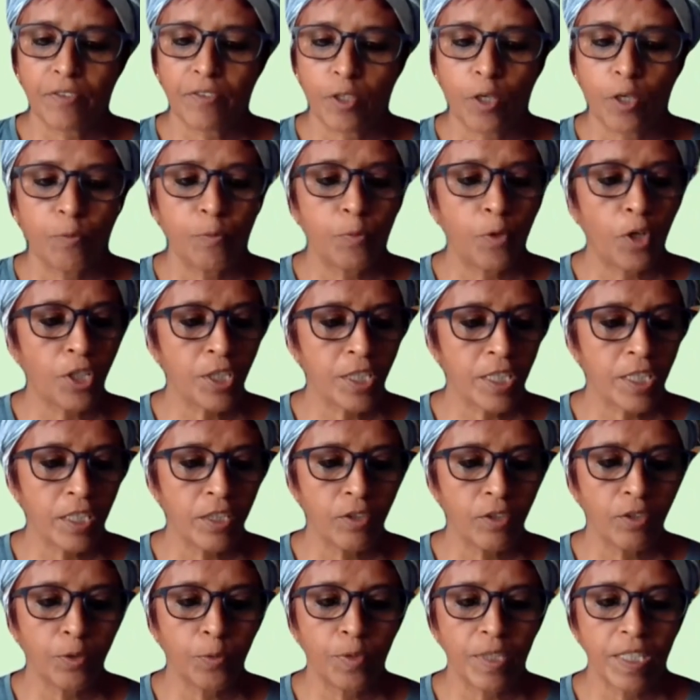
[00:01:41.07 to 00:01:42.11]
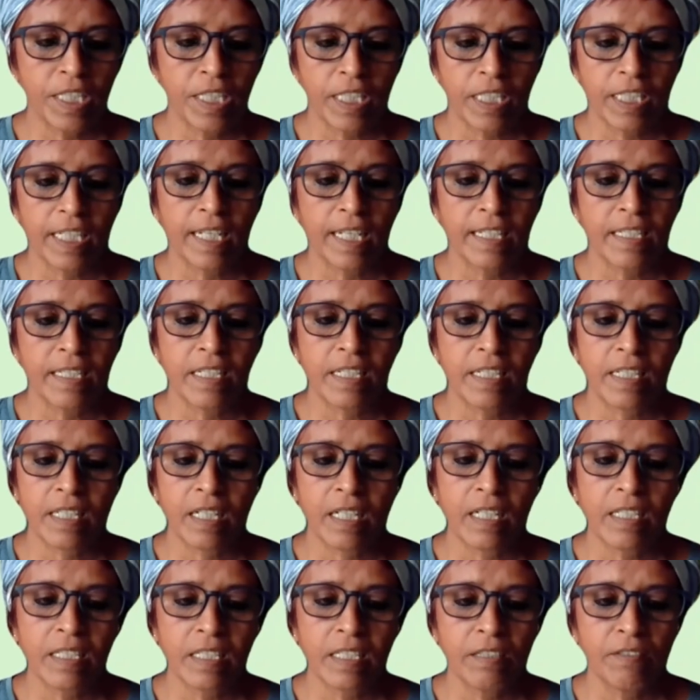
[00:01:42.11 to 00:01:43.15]
from Woxsen University as
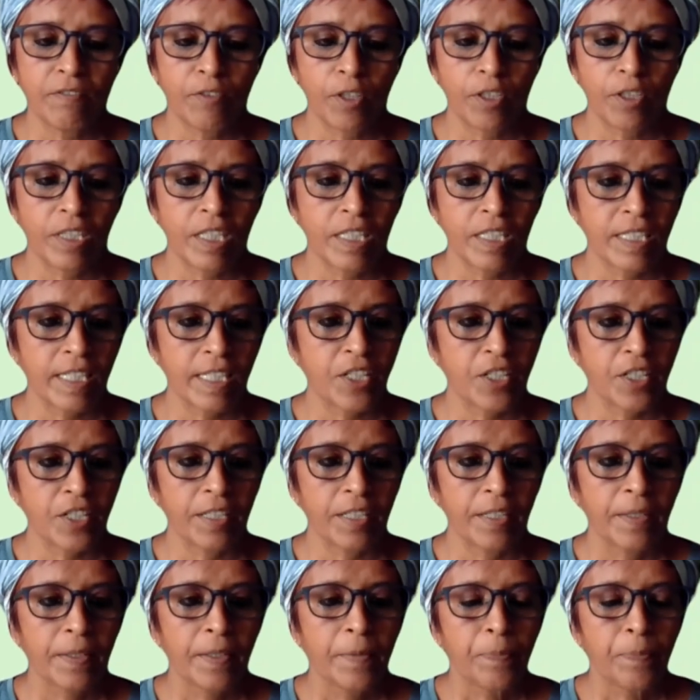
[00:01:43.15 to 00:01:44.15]
discussant for the session.